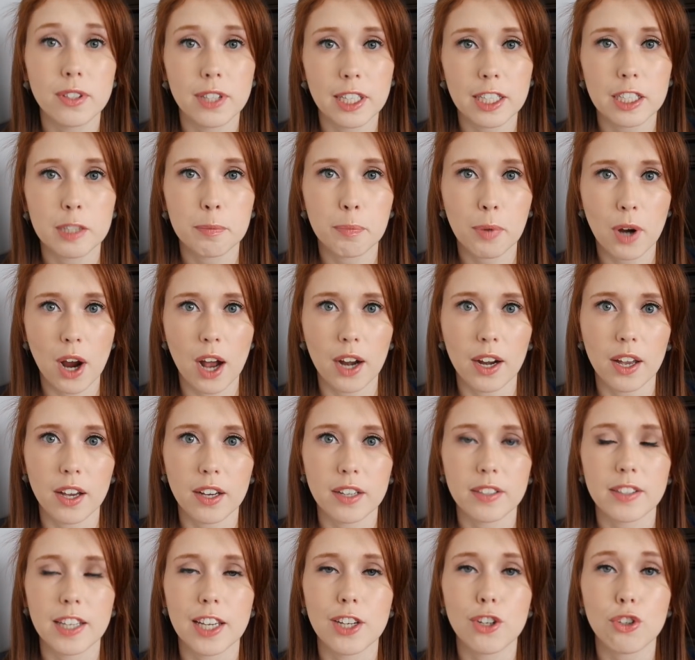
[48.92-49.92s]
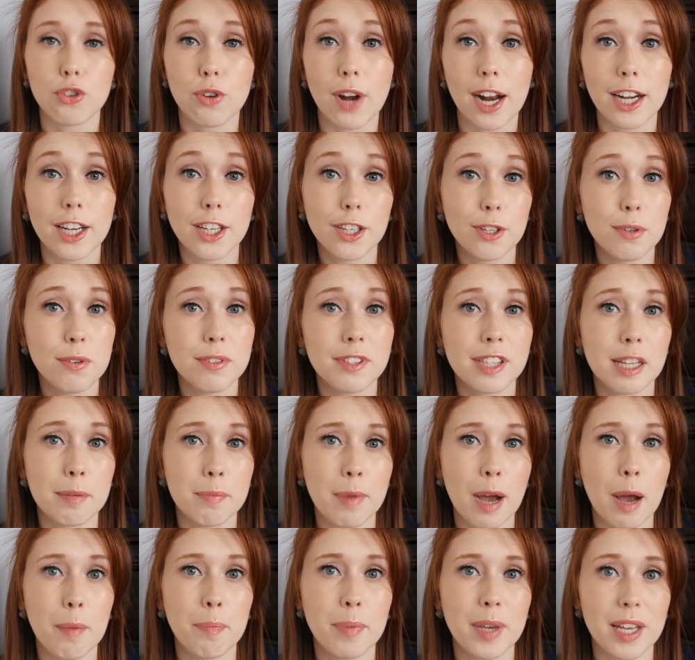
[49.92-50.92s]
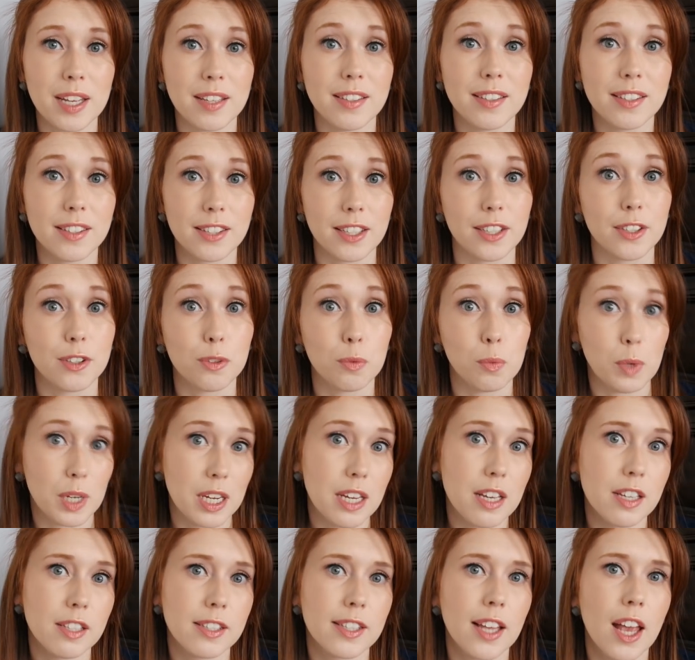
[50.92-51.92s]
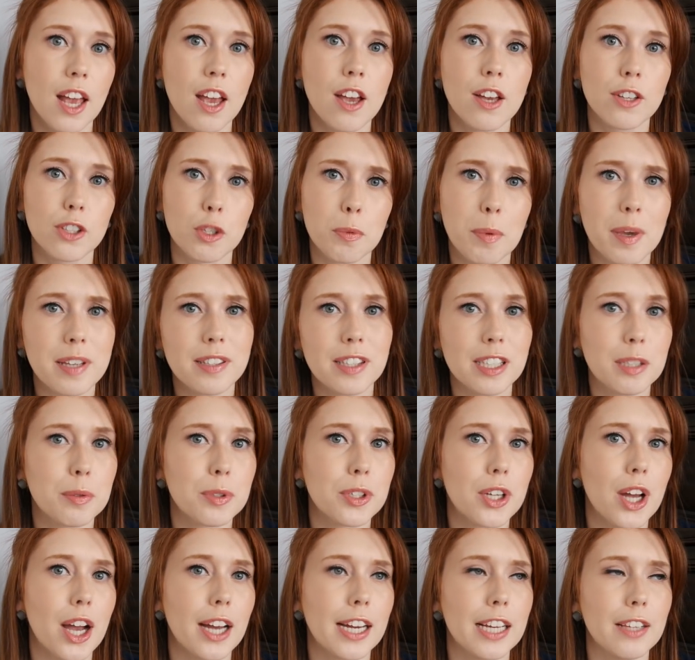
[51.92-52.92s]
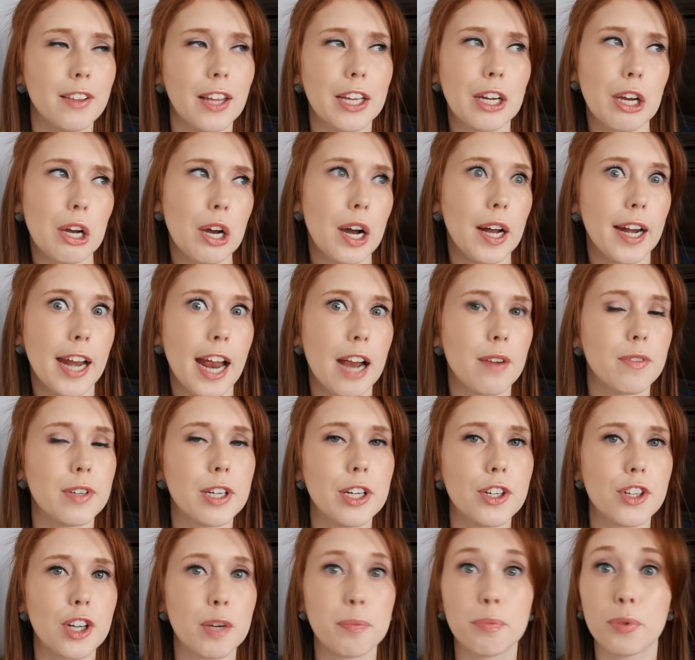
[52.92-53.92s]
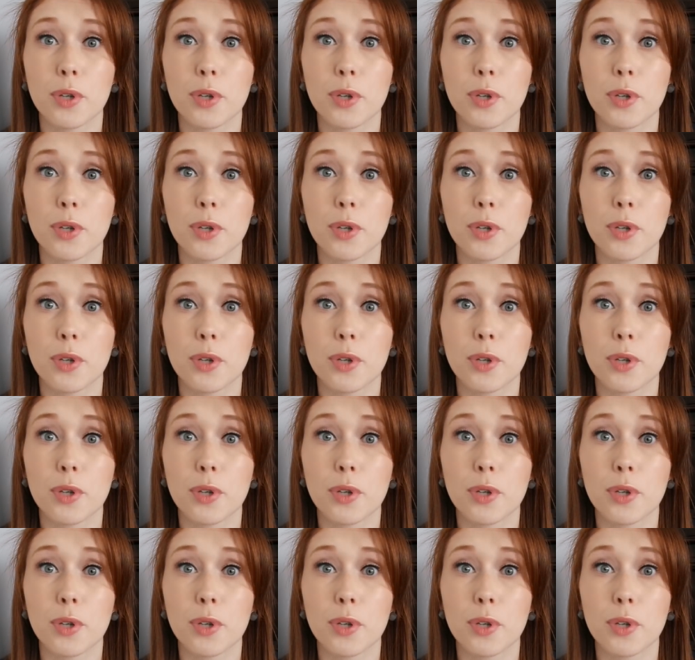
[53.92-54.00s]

6 products and try to use them up in 6 weeks. So basically we're talking like on average a